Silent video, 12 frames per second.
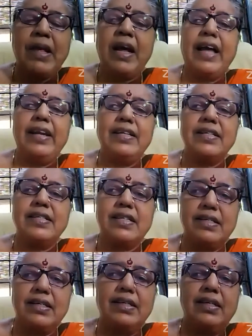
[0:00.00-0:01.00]
and it is
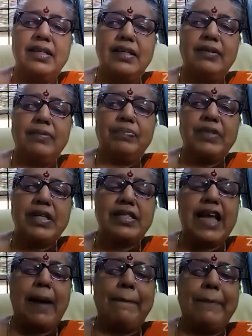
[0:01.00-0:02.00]
written in a
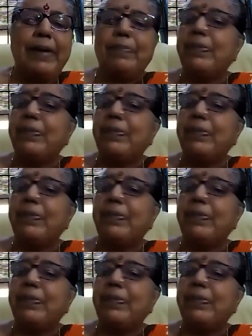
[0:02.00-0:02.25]
stamp paper.